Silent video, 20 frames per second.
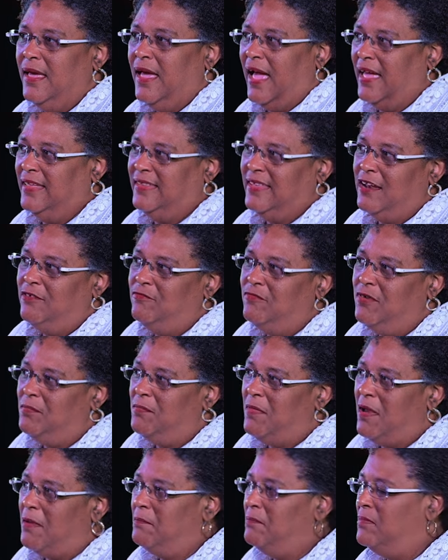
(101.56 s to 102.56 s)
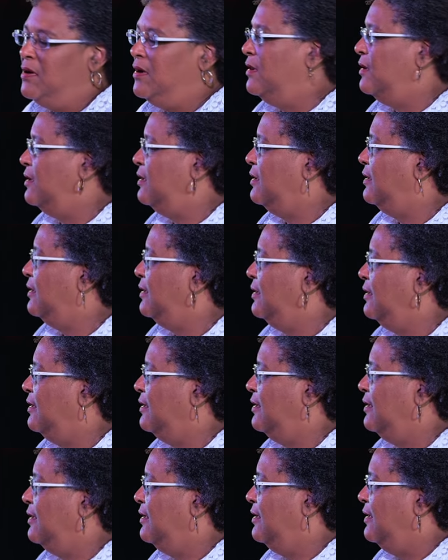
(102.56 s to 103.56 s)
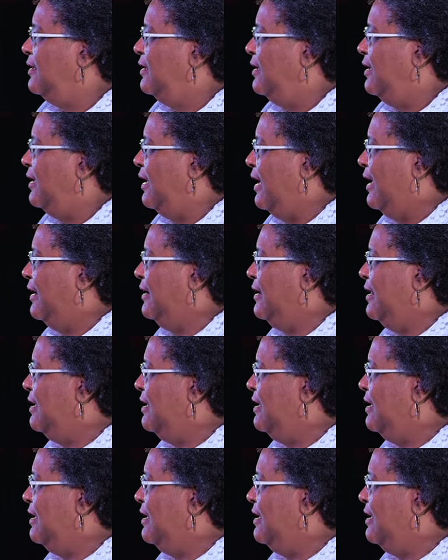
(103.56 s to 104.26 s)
I then remember an